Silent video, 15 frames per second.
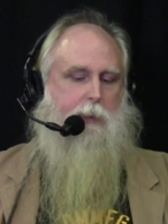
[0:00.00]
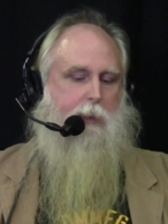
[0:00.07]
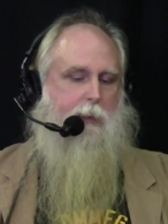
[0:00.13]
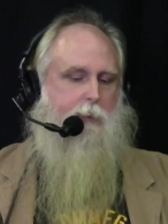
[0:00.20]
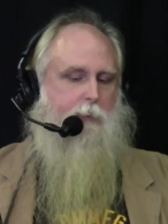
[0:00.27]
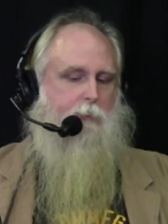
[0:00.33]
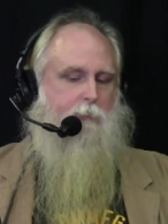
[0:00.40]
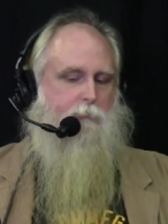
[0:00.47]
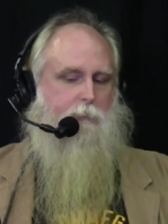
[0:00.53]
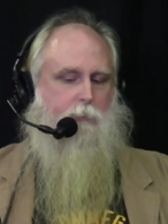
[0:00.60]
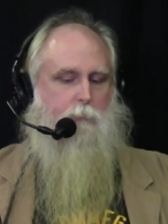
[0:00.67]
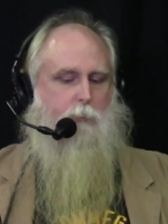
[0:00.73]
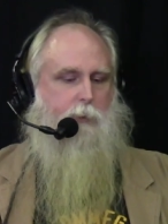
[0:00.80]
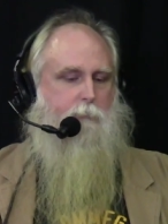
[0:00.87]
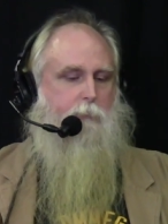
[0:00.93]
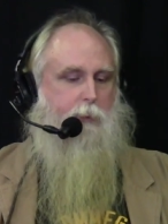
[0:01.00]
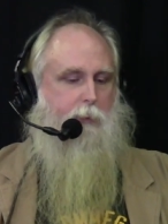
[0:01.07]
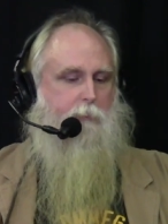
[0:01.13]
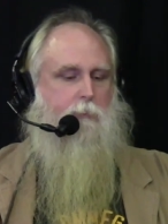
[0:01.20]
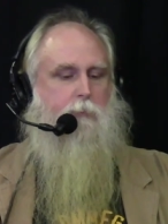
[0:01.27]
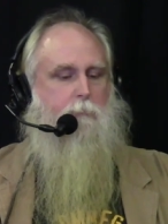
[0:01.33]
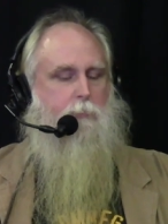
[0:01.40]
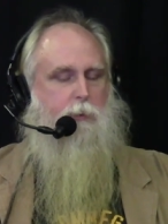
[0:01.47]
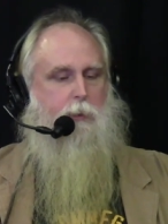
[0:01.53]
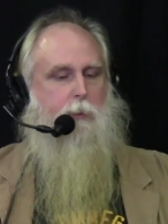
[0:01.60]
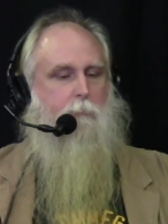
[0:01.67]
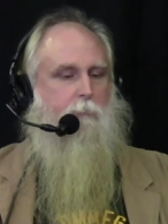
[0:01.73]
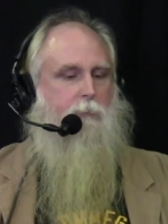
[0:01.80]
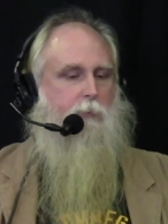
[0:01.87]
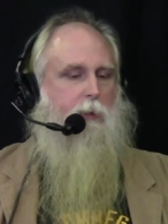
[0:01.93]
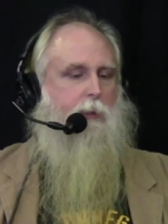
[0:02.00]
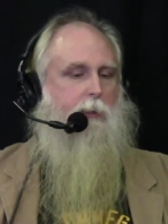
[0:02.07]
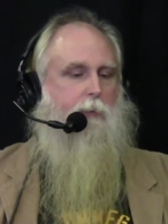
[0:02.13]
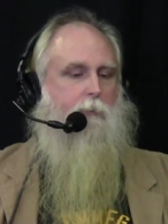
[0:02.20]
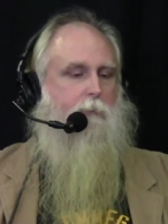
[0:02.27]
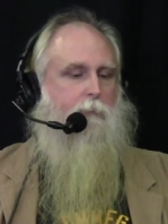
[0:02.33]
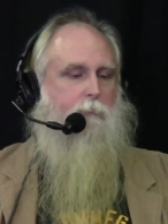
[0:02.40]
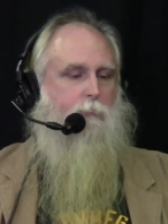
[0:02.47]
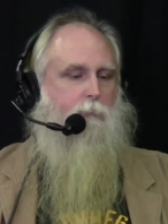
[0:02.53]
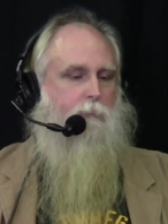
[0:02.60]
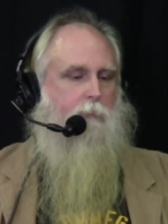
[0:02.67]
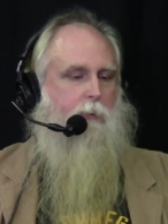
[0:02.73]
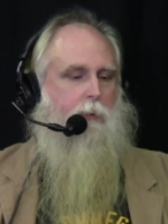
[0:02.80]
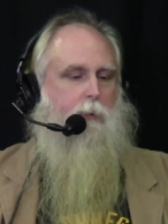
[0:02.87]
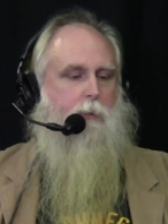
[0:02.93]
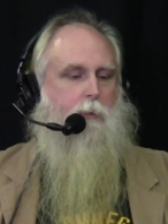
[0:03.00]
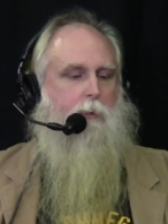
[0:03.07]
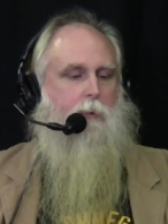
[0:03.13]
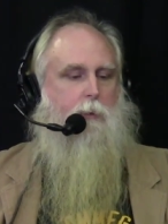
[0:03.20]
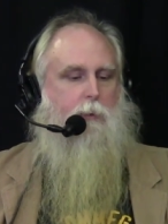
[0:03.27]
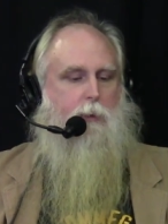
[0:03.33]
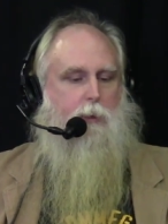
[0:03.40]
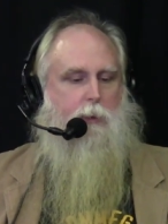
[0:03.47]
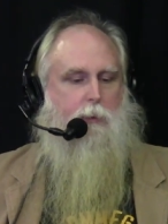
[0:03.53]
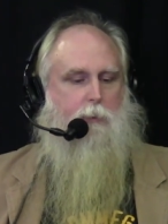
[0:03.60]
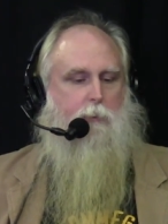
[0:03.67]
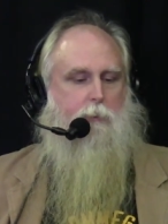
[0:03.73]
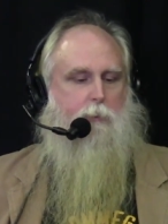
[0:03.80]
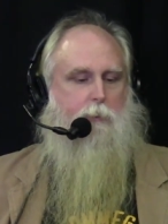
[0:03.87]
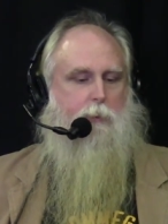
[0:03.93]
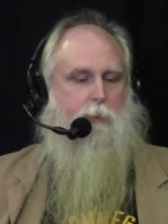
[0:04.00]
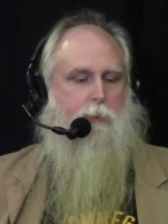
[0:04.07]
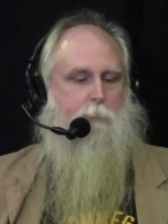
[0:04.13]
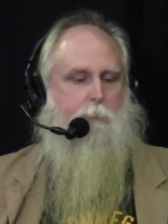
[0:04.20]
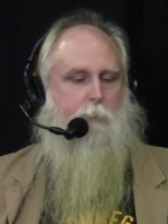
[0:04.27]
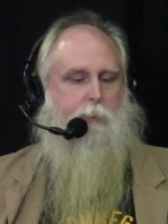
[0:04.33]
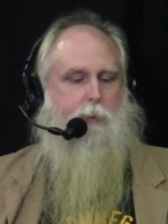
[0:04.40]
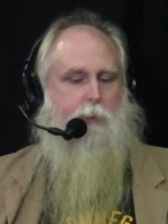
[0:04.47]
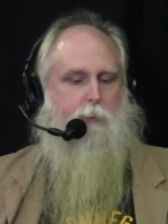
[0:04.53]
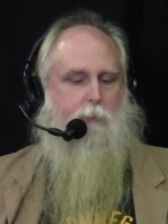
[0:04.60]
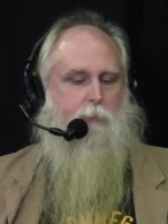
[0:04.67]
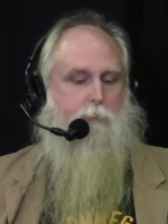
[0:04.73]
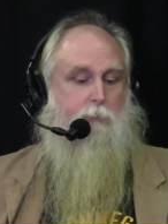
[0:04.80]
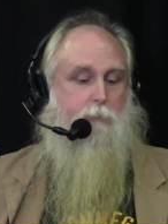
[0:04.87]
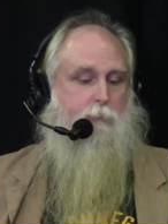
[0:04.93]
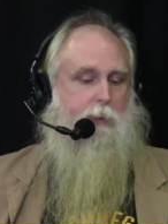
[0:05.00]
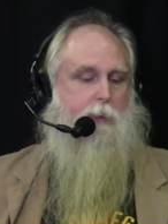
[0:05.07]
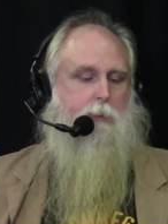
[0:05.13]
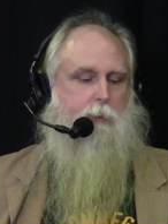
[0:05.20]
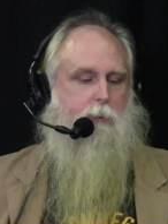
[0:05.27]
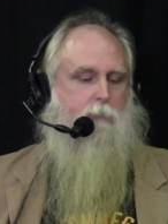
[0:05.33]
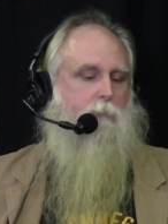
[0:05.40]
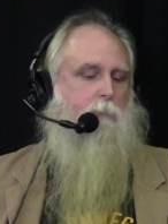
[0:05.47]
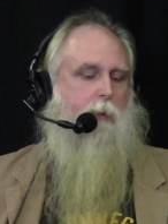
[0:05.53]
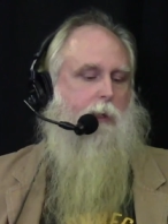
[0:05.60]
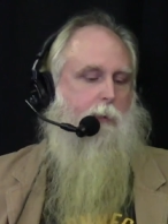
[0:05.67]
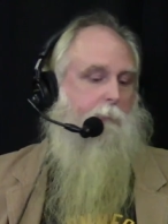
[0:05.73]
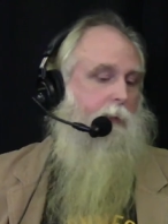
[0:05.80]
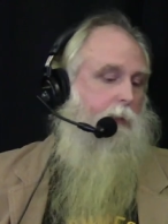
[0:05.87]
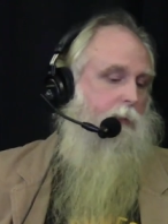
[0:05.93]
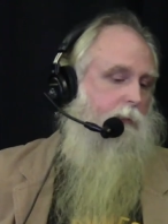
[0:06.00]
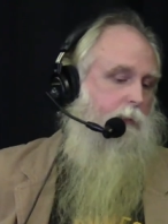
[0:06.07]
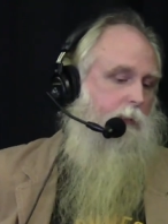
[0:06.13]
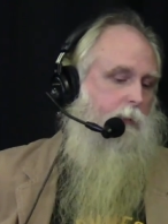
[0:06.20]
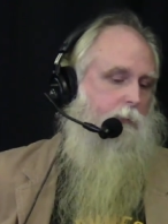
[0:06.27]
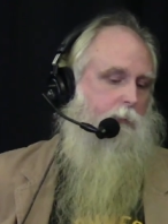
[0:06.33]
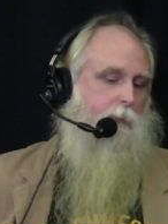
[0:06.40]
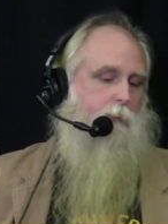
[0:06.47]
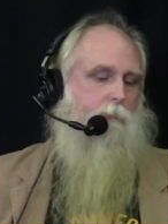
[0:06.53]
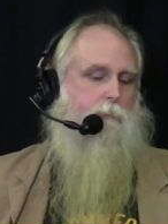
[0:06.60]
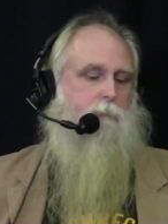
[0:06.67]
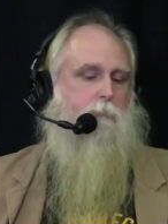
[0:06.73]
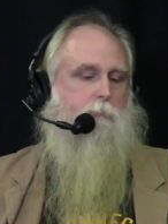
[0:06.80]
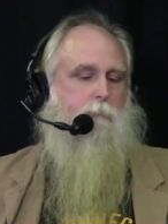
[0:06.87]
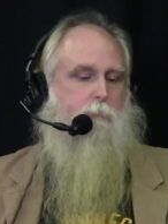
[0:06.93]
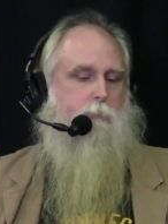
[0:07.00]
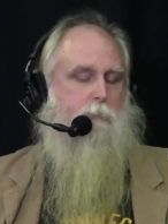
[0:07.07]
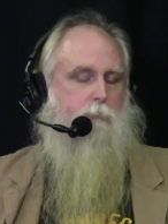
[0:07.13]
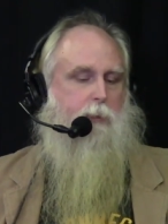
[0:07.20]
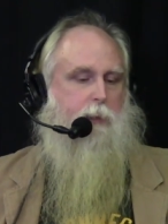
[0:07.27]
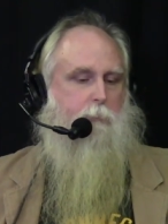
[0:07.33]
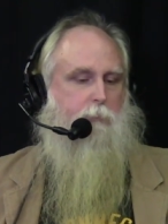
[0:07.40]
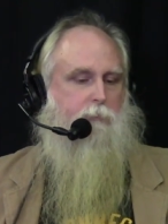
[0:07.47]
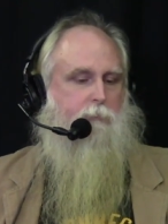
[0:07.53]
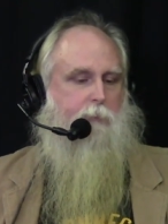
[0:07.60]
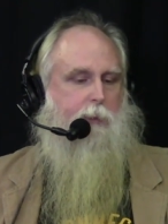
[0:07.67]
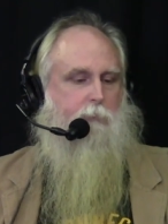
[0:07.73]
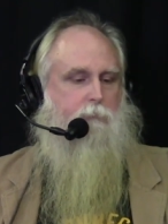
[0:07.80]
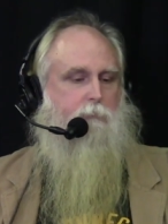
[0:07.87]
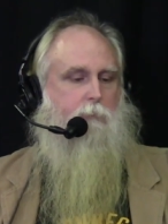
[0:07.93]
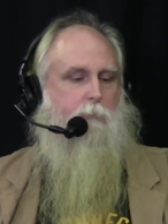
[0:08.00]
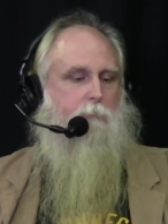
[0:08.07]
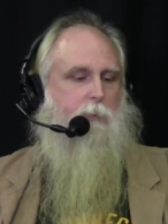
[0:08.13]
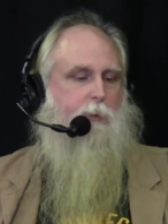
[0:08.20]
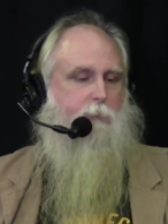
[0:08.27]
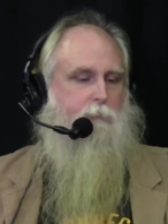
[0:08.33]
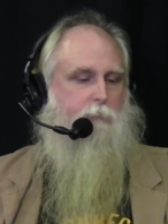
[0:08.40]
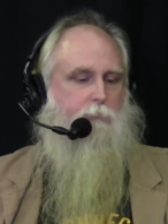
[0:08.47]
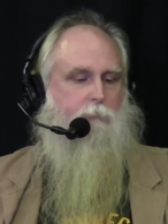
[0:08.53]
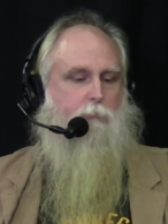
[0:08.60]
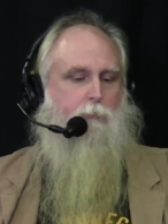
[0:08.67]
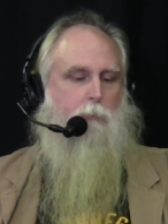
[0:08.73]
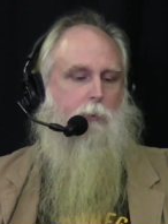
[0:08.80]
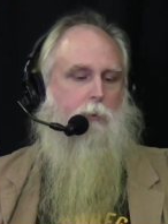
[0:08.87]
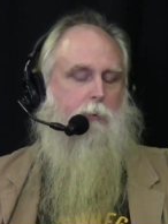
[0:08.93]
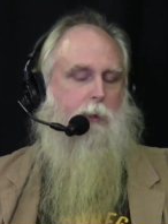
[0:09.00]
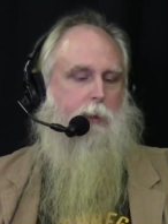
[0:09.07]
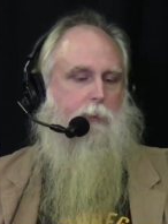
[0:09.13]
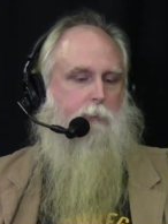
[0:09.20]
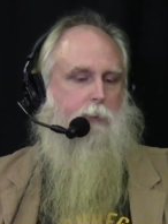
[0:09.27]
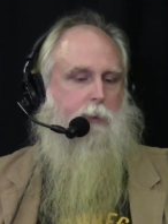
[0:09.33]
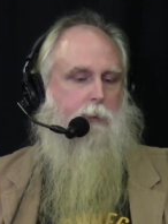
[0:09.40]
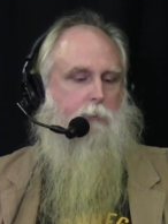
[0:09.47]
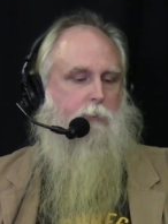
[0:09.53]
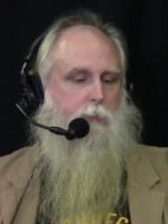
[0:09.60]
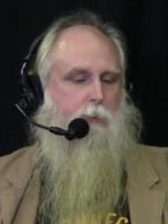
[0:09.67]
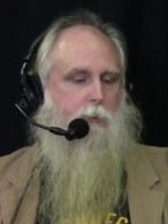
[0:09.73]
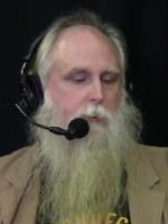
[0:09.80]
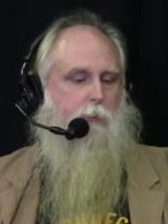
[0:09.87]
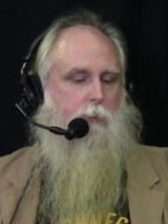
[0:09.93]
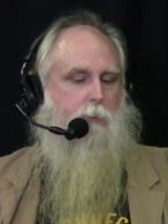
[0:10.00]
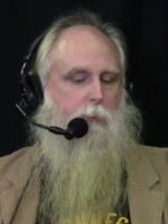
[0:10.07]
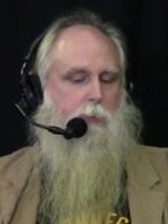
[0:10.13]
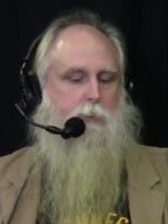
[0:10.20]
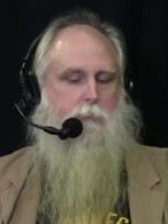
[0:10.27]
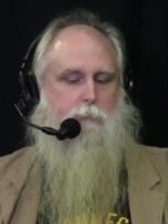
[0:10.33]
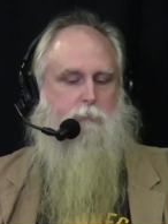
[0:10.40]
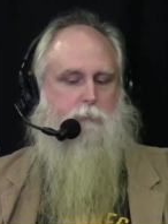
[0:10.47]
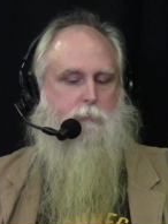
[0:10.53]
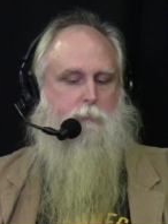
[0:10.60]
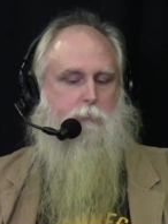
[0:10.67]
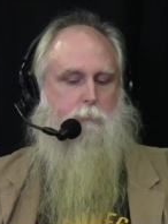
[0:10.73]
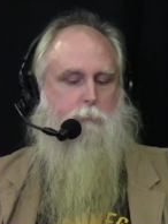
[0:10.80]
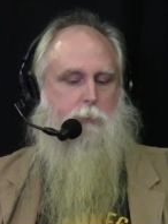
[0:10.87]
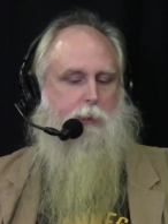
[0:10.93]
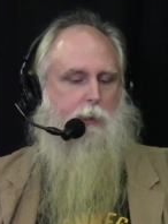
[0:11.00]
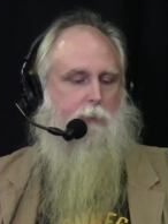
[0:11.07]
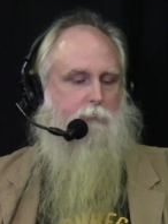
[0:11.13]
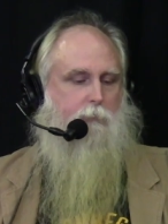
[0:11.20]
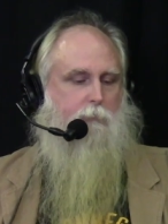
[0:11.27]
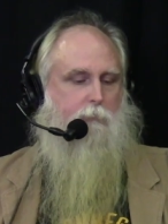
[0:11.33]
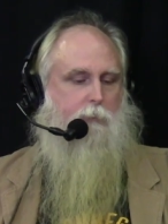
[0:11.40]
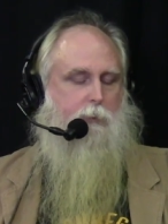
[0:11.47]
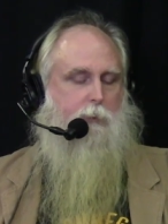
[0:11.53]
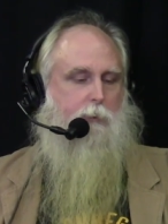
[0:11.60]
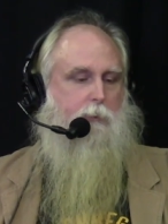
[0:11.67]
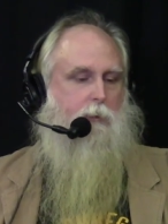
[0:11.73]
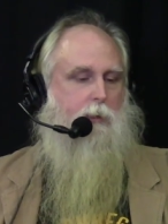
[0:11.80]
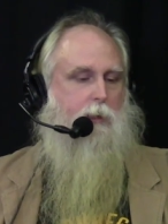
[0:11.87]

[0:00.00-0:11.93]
is, and whatever the TPM thing is, which and uh, you know there is eight gigs of RAM in it, and it, it's the, the, RAM is faster than processors were not that long ago, and it's a big SSD. And